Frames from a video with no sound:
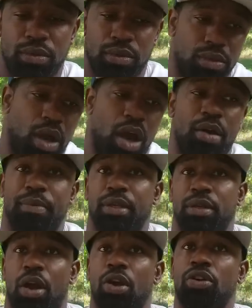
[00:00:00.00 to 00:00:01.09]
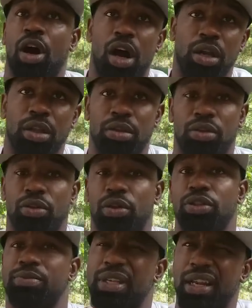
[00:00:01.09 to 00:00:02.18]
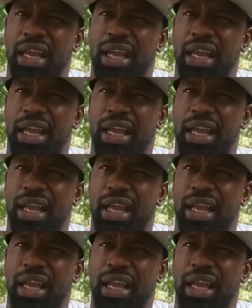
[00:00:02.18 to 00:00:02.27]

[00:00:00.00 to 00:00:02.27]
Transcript: call me, or I'll call her, or you know what I'm saying?